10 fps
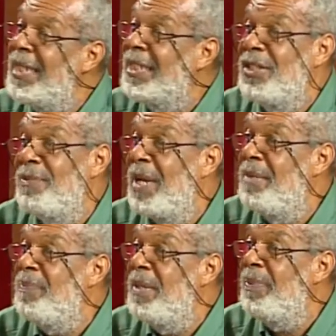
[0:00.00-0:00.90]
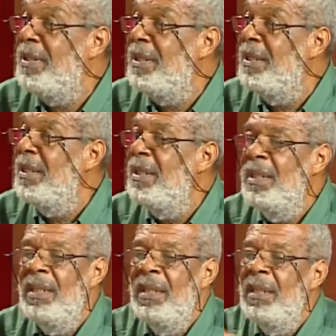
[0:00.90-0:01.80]
say to my people,
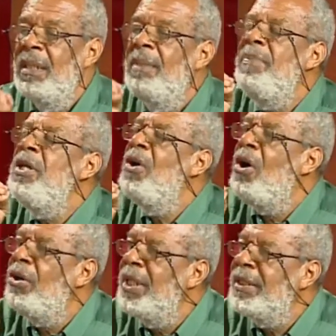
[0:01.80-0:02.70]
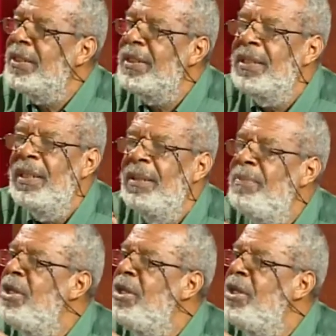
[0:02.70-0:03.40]
be honest, be